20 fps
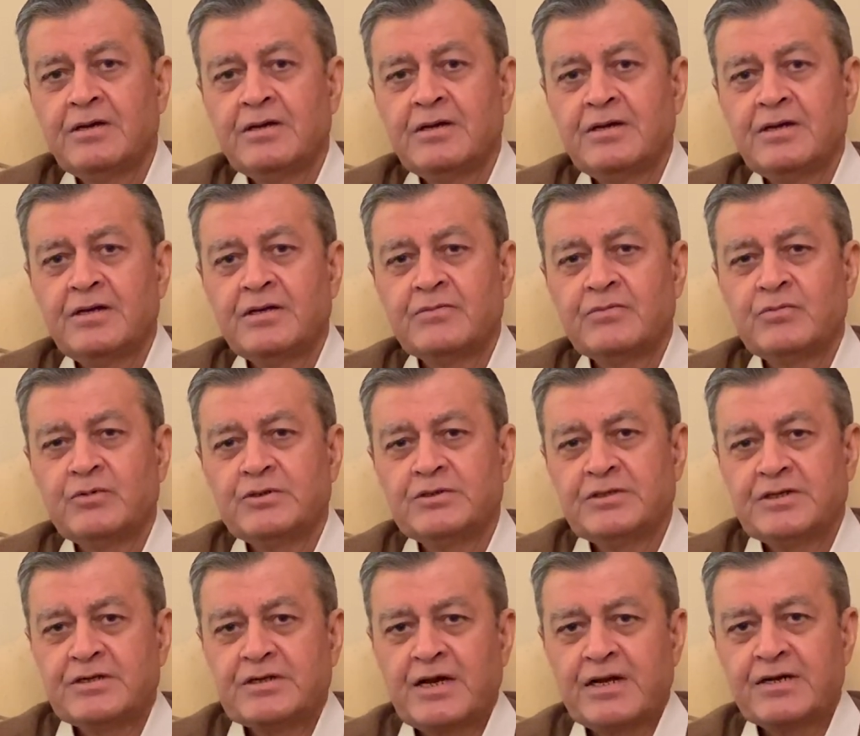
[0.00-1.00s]

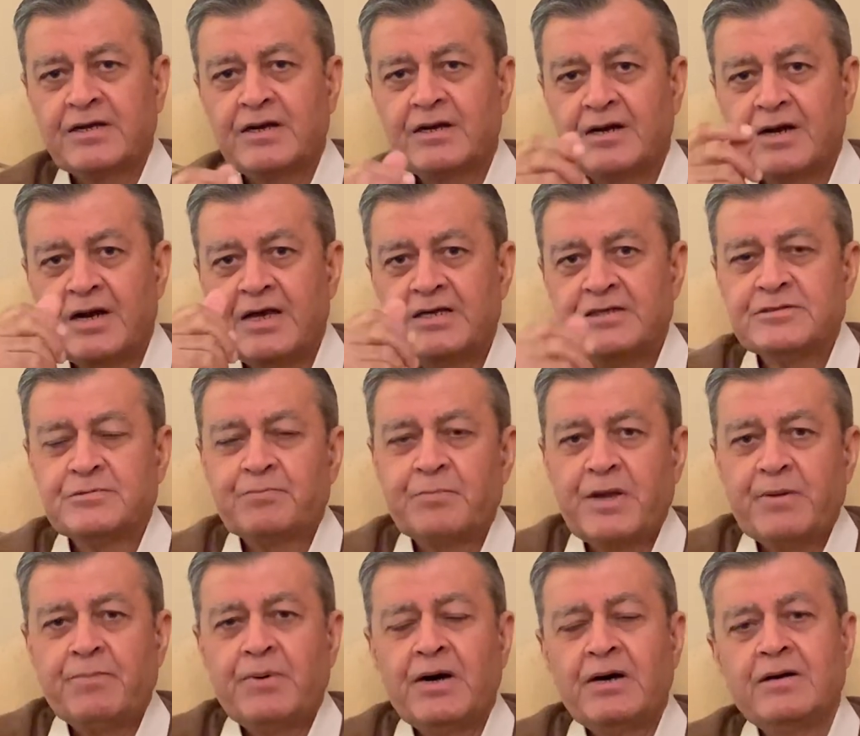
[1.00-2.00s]
It had a glazed
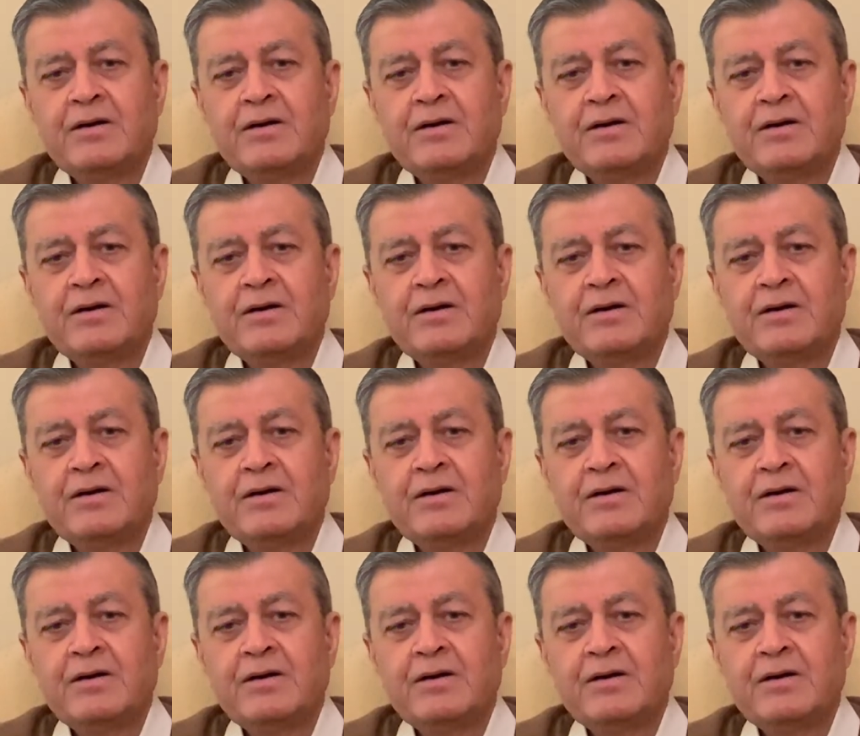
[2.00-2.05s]
paper